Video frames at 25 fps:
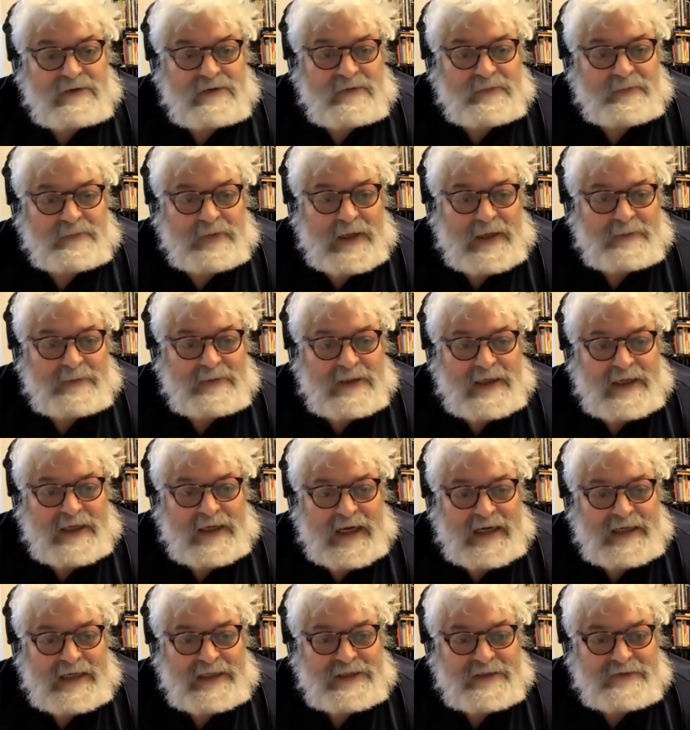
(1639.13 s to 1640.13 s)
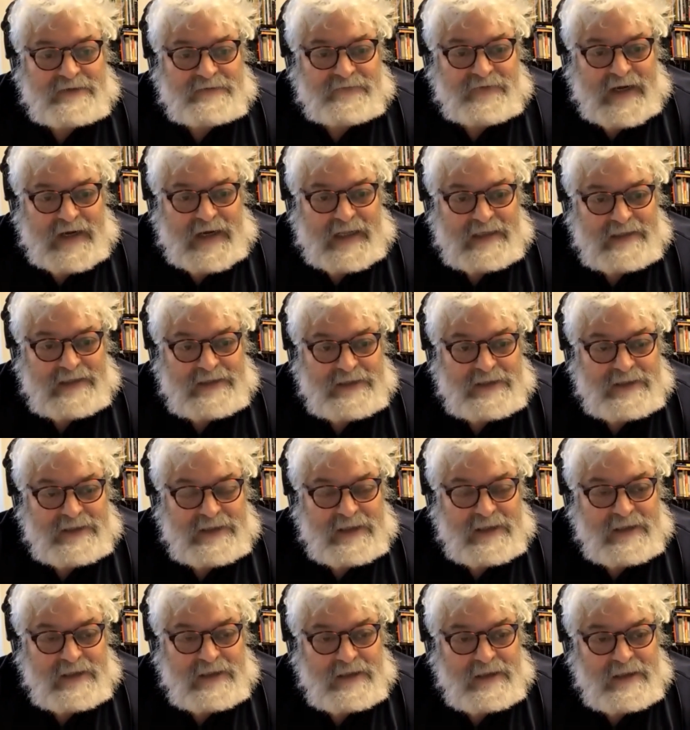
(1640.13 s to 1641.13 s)
publication
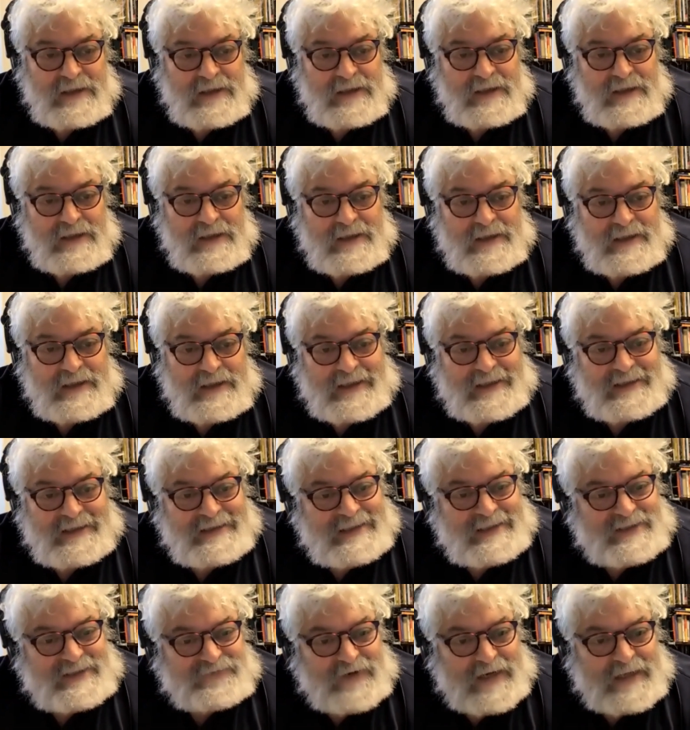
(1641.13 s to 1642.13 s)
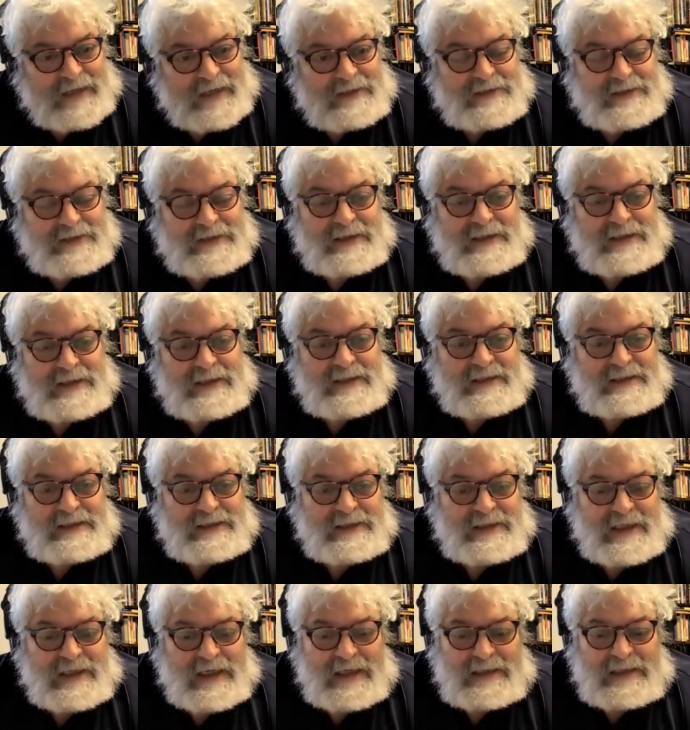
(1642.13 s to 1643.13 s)
fallacy. And this fallacy
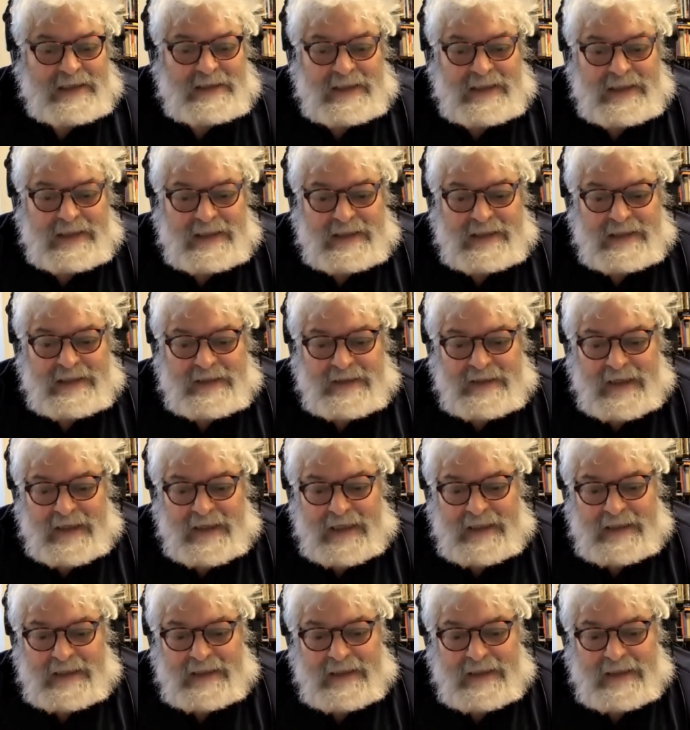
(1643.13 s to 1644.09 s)
is the idea that,